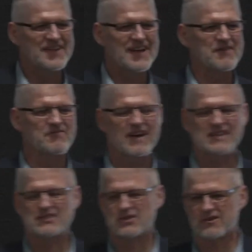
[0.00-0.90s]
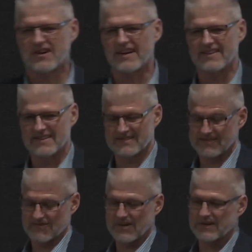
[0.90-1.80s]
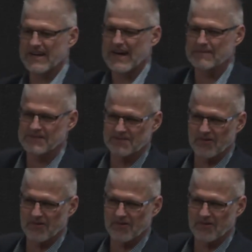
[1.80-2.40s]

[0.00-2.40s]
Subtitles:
A funny story. This is real time this